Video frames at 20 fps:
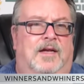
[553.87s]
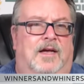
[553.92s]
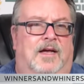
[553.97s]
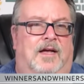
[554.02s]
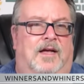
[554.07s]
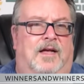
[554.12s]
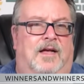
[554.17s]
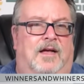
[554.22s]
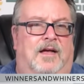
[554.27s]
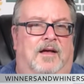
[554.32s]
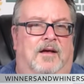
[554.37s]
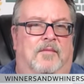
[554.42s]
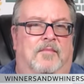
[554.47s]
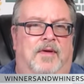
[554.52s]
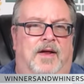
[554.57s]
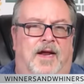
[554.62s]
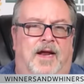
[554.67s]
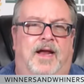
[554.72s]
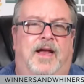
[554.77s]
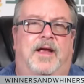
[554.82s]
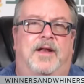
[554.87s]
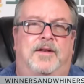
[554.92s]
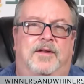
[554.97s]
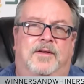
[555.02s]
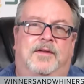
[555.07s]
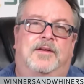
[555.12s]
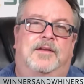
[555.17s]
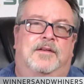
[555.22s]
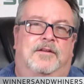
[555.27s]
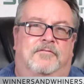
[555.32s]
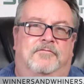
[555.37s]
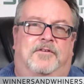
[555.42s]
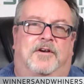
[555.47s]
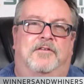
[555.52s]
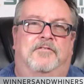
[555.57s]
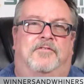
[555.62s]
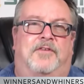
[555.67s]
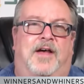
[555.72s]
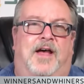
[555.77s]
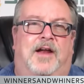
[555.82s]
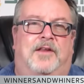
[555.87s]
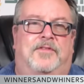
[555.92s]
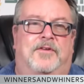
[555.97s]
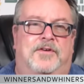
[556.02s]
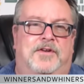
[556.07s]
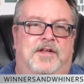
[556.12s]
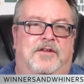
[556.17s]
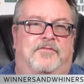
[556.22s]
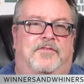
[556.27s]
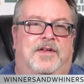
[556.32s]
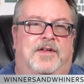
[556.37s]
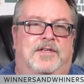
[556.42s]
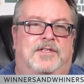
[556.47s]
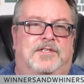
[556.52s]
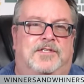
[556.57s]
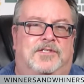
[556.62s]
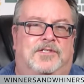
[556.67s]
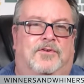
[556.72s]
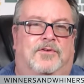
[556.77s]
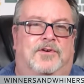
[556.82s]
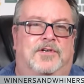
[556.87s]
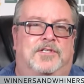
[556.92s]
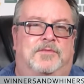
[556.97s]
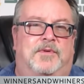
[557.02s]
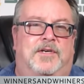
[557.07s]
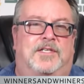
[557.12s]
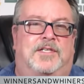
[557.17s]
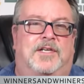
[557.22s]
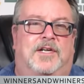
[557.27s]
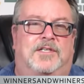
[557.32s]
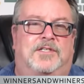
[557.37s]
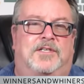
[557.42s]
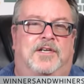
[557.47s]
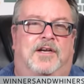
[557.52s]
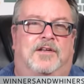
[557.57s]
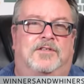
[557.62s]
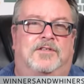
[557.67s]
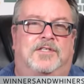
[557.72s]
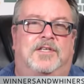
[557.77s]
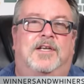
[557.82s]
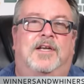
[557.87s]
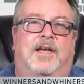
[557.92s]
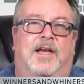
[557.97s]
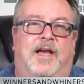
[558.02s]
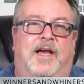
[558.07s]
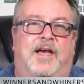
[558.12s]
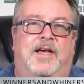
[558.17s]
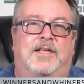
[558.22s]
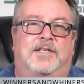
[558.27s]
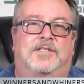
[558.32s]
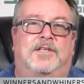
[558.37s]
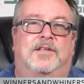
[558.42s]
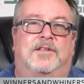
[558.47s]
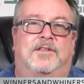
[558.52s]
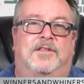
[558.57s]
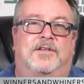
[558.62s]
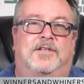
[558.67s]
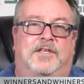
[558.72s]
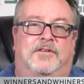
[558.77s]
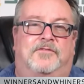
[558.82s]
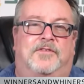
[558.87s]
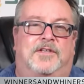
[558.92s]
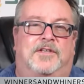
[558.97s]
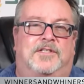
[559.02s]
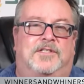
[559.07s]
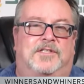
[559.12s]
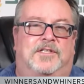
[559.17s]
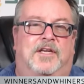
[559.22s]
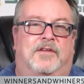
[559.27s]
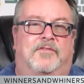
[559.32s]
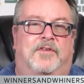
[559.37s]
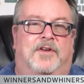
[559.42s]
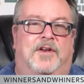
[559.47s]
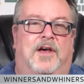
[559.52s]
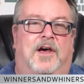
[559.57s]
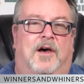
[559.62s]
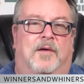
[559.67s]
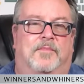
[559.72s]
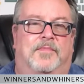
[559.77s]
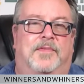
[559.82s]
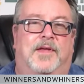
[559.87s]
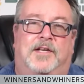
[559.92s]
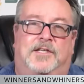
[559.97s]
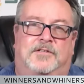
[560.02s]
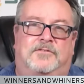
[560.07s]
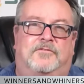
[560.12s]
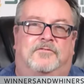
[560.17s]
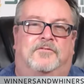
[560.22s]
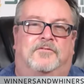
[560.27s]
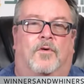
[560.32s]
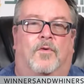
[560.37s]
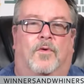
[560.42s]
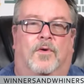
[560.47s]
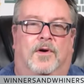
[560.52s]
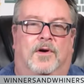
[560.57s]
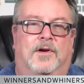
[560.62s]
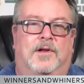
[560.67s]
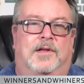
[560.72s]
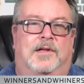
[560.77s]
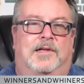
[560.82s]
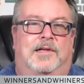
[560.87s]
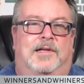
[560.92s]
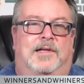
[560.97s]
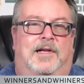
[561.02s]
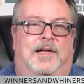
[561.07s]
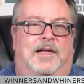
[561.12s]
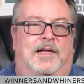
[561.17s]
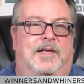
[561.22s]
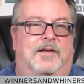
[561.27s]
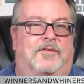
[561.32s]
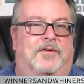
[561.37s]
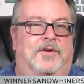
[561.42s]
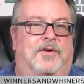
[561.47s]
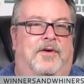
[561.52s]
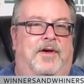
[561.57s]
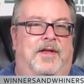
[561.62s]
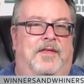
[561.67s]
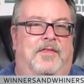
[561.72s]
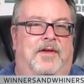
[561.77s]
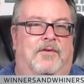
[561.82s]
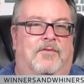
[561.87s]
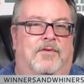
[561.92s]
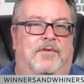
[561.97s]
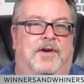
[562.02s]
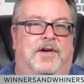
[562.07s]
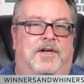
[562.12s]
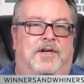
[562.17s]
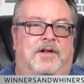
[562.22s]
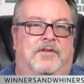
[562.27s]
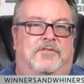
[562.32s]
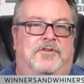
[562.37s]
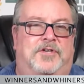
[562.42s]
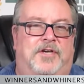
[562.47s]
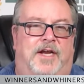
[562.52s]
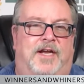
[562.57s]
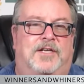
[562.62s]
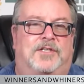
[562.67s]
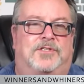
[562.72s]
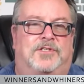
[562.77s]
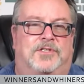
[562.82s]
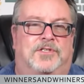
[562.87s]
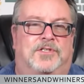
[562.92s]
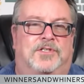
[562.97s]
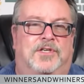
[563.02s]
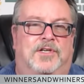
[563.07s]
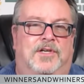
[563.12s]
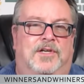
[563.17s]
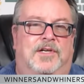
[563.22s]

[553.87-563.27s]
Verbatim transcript: Um, and fun fact, their defense has scored as many touchdowns as the defense has given up. That is four. Uh, Illinois, they won't get enough chances